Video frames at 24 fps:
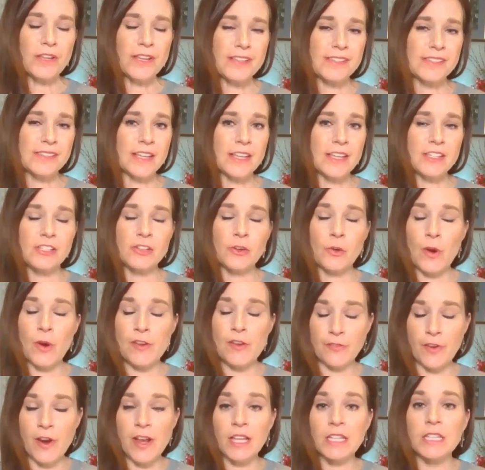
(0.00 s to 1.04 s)
he says,
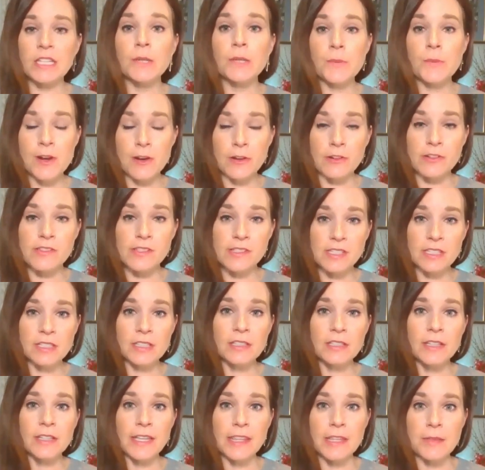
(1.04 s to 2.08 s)
quite frankly, we are
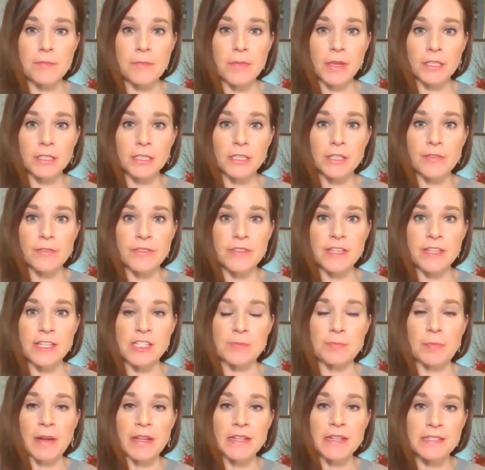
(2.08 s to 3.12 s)
still in the middle of
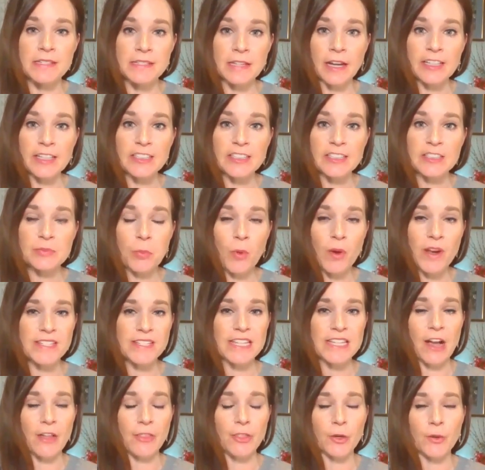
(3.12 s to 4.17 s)
this, but does
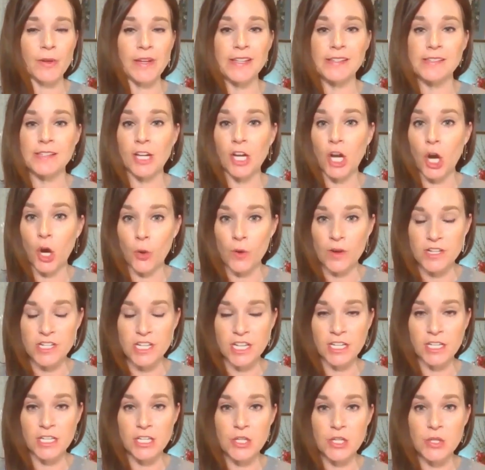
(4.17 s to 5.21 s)
point out there is
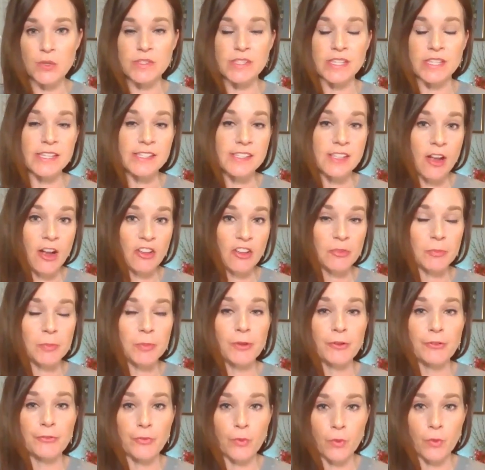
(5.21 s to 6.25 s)
encouraging news. His
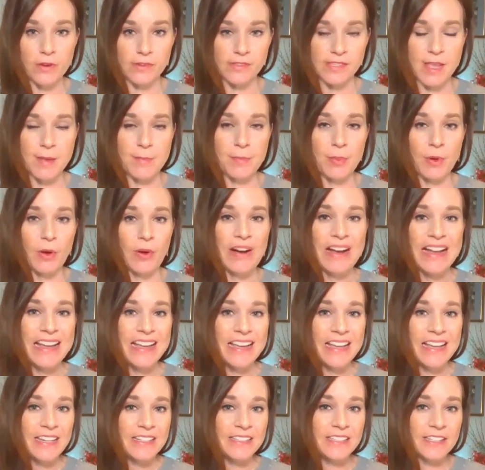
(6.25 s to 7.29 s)
hospital, for example,
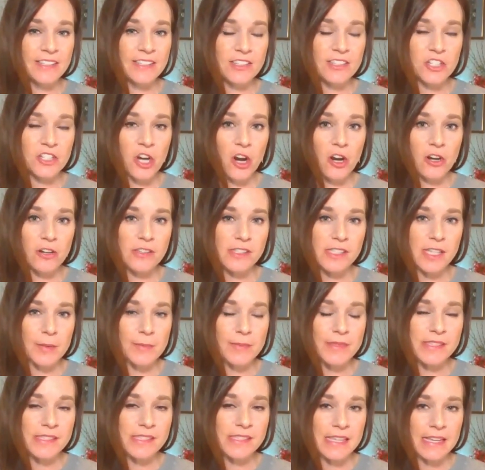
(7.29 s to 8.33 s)
discharged
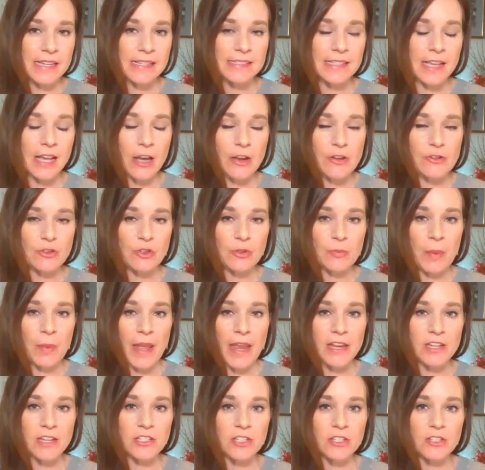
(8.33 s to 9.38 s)
some 600
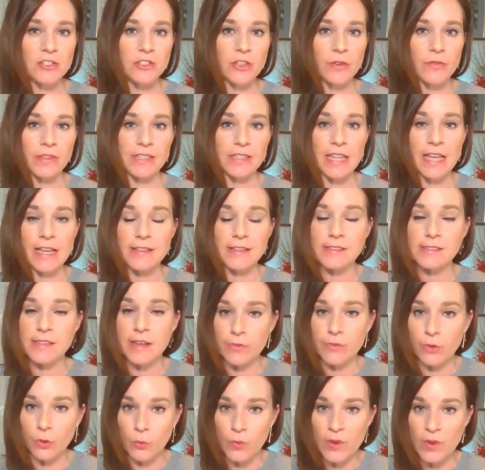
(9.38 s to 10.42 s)
patients over the last
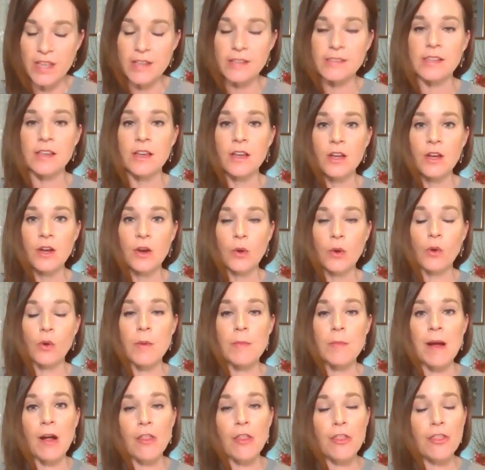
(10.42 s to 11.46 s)
several weeks,
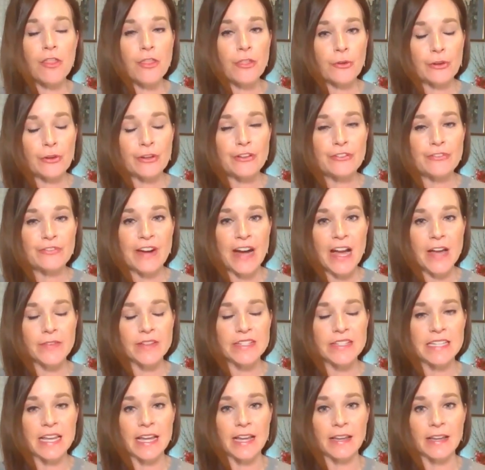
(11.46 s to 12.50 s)
or about
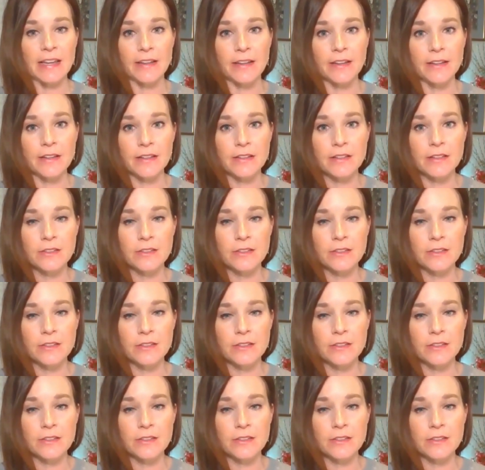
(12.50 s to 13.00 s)
35 a day.